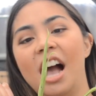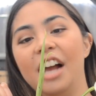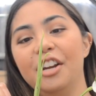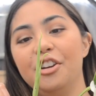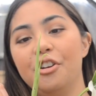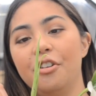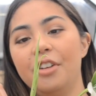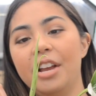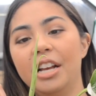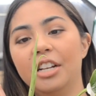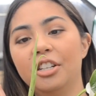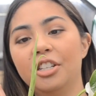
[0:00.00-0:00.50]
I
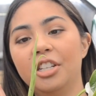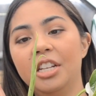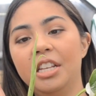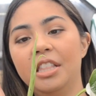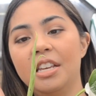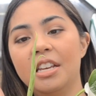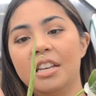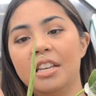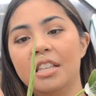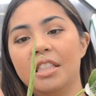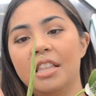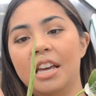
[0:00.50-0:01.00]
don't actually
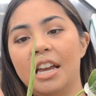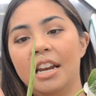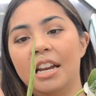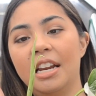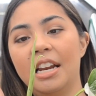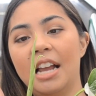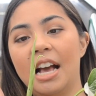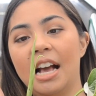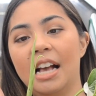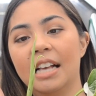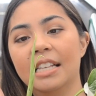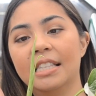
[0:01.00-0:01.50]
think that it
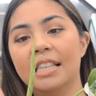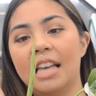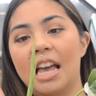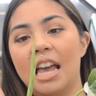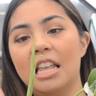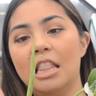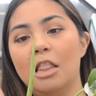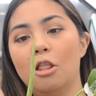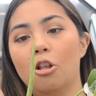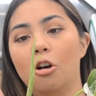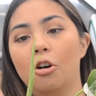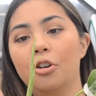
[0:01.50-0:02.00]
has
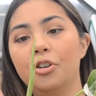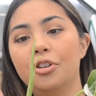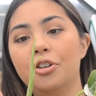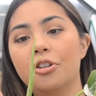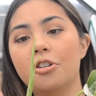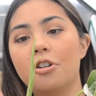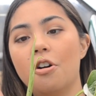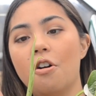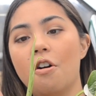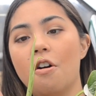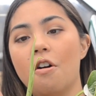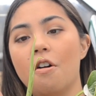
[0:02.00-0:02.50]
a lot
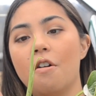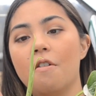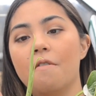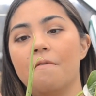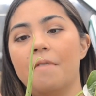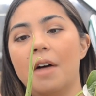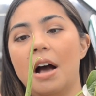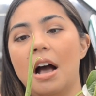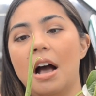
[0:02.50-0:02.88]
of